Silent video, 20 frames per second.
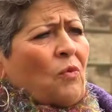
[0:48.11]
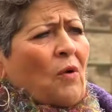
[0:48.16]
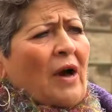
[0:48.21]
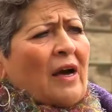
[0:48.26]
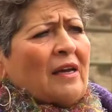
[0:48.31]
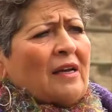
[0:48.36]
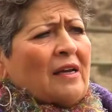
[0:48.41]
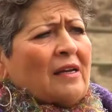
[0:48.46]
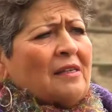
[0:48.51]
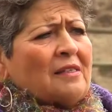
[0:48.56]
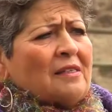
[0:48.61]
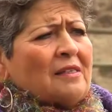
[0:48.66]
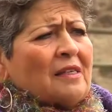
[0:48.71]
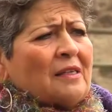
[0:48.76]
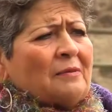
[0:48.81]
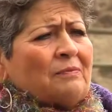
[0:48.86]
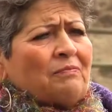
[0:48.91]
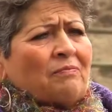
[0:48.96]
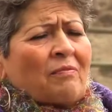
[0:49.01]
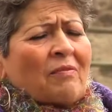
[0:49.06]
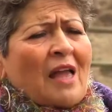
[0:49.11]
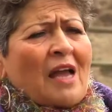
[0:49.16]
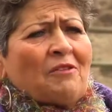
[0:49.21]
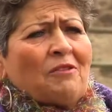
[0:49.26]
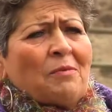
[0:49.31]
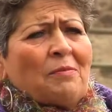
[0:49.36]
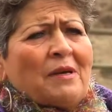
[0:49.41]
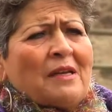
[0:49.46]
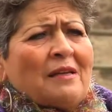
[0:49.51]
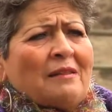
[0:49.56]
Juarez,
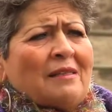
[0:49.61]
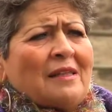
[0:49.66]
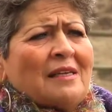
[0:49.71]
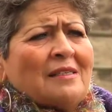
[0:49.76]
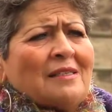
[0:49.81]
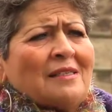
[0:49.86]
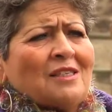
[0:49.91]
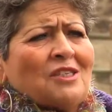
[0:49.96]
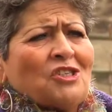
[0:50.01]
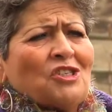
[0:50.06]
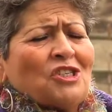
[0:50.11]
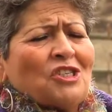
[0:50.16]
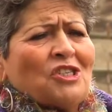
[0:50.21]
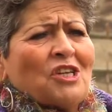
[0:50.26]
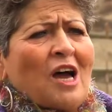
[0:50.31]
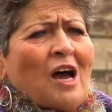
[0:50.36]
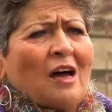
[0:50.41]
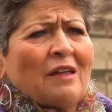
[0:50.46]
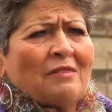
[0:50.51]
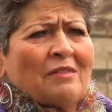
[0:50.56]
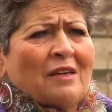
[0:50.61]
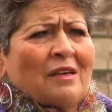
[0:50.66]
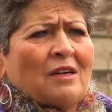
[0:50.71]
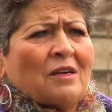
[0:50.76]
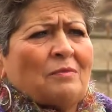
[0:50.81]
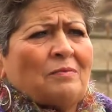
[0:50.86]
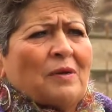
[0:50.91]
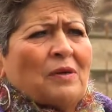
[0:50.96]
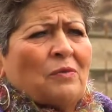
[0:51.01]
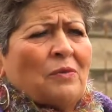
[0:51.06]
everybody thinks it's just hot
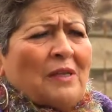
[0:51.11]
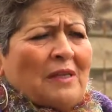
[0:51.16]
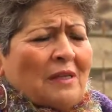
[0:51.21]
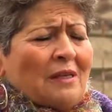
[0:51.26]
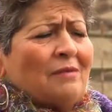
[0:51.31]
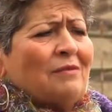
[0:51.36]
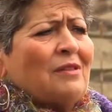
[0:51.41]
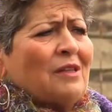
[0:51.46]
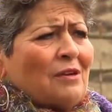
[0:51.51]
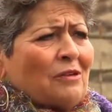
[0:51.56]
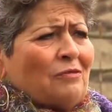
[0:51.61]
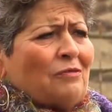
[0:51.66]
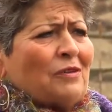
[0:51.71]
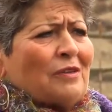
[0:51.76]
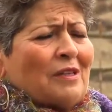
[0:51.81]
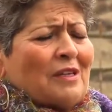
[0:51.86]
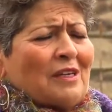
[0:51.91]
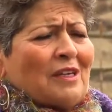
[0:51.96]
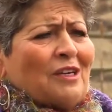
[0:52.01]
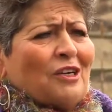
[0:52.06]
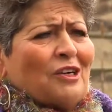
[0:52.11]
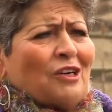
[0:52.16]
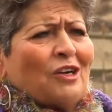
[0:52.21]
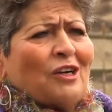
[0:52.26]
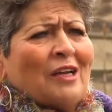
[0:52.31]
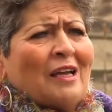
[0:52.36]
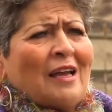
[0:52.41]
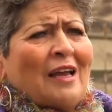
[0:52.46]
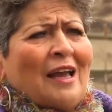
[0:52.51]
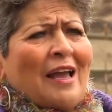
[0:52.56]
there, but we lived there for the year.
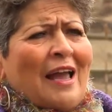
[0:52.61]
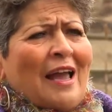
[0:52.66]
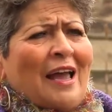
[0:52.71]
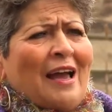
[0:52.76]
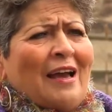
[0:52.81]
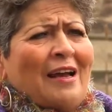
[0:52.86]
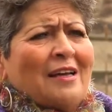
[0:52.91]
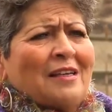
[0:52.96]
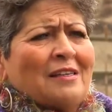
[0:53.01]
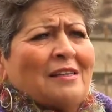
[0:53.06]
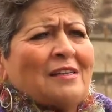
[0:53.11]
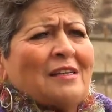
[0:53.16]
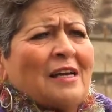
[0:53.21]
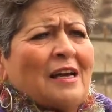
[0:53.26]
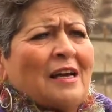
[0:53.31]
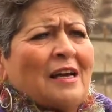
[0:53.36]
And